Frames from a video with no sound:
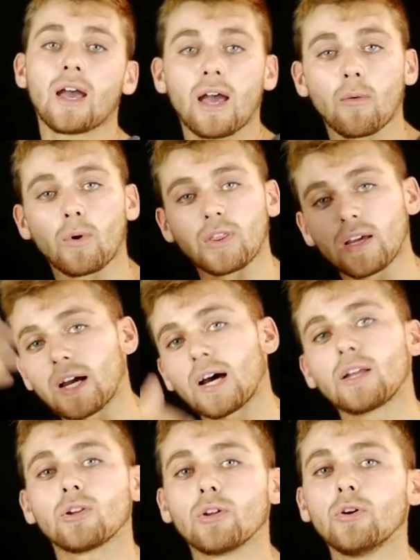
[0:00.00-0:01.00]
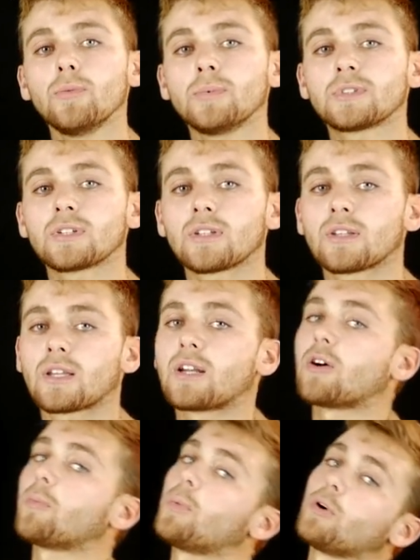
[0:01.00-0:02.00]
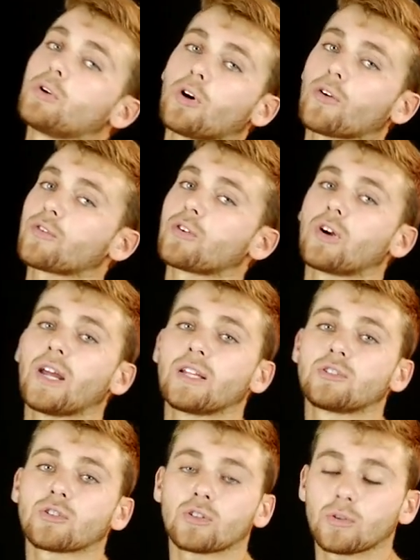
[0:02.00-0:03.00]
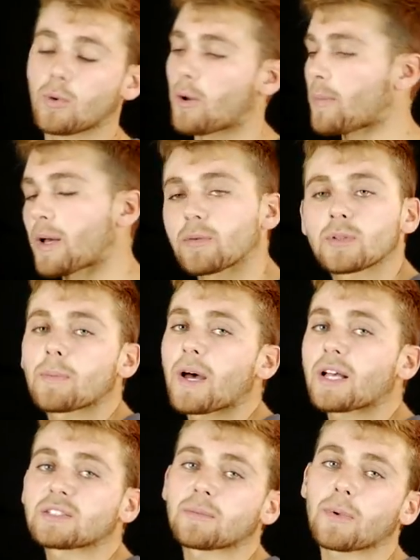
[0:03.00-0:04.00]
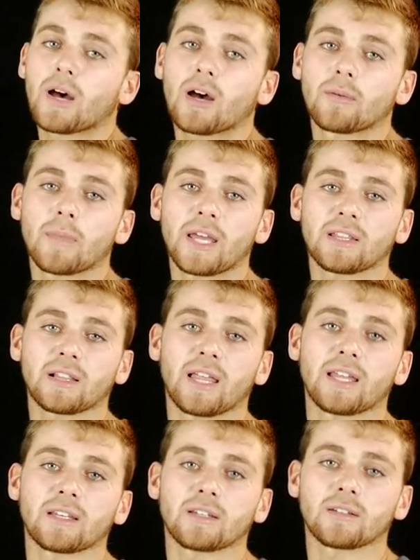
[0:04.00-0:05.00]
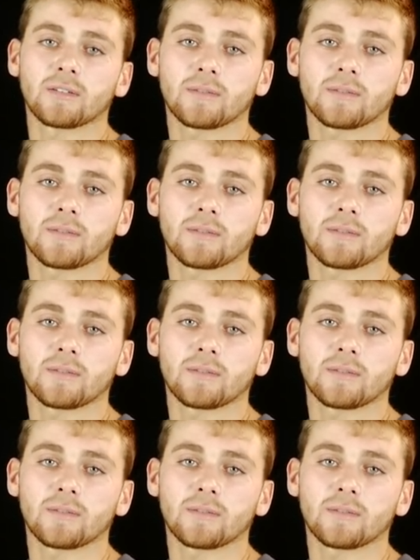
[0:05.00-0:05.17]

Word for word: And when the kite loops, then it'll pull you off your edge or you won't be able to pass the bar and make the landing.